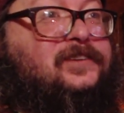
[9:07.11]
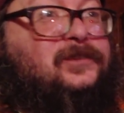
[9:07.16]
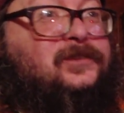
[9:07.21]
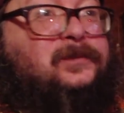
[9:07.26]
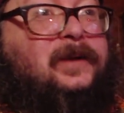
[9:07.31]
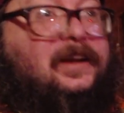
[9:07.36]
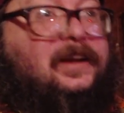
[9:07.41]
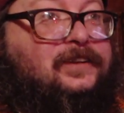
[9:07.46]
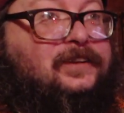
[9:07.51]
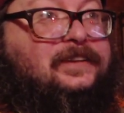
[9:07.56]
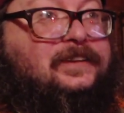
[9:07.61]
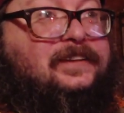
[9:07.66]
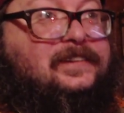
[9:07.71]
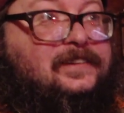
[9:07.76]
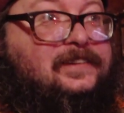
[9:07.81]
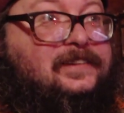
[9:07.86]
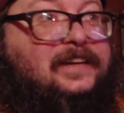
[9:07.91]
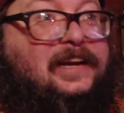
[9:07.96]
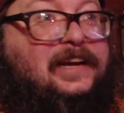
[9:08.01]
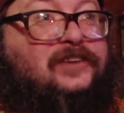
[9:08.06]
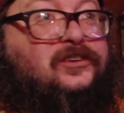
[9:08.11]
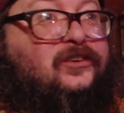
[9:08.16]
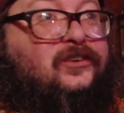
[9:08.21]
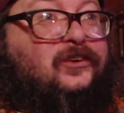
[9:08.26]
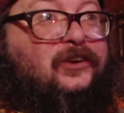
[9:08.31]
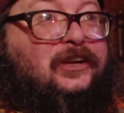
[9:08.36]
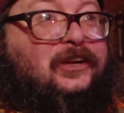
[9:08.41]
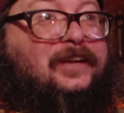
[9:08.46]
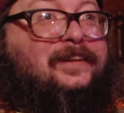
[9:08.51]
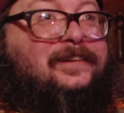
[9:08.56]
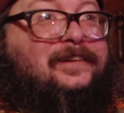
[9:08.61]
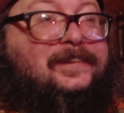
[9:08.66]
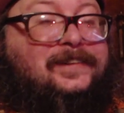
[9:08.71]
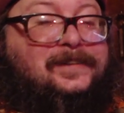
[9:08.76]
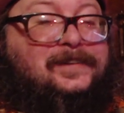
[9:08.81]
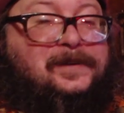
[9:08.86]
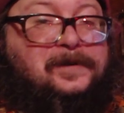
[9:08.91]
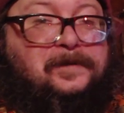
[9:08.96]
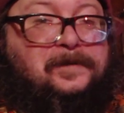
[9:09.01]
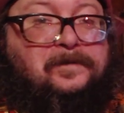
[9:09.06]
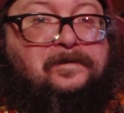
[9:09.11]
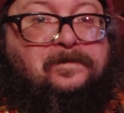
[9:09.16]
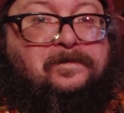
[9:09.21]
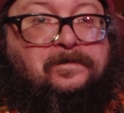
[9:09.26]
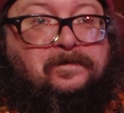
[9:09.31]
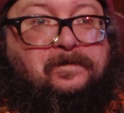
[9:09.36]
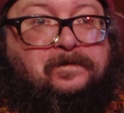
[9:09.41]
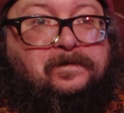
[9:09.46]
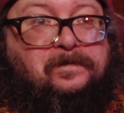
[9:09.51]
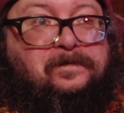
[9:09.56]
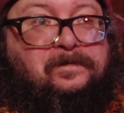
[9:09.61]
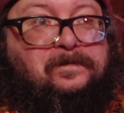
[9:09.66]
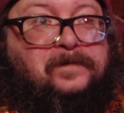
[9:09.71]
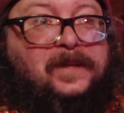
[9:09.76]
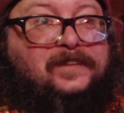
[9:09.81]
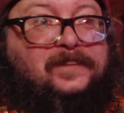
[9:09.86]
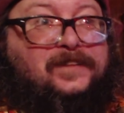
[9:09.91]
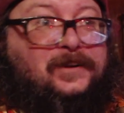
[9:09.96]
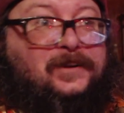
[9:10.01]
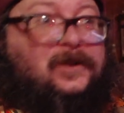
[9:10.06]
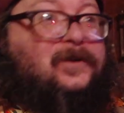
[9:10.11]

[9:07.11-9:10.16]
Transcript: wealth and stature needs to go